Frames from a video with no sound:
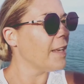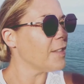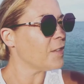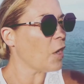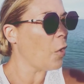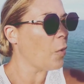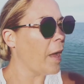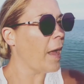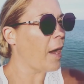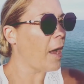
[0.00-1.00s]
And so
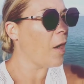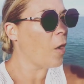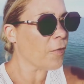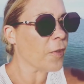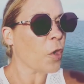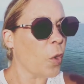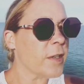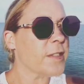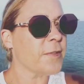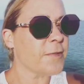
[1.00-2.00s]
over the
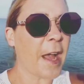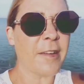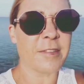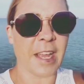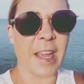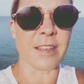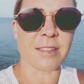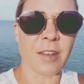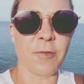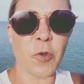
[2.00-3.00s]
course of 5 days,
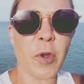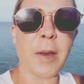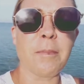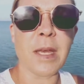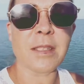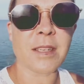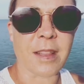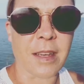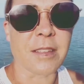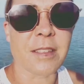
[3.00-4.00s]
if you commit
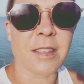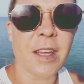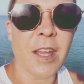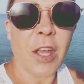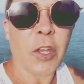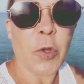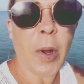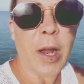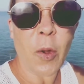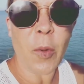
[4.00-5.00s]
to this,
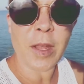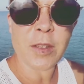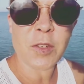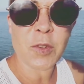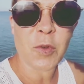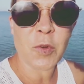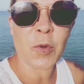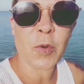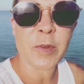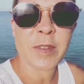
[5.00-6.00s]
you are going
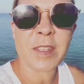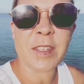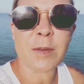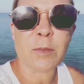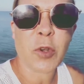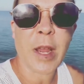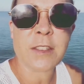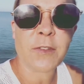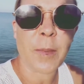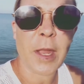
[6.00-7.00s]
to see some
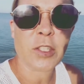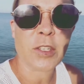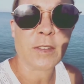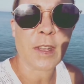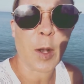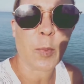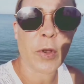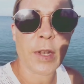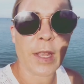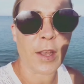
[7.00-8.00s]
transformations that are
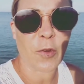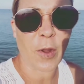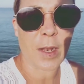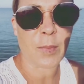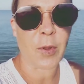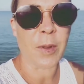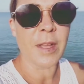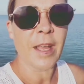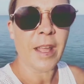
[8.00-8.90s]
pretty incredible.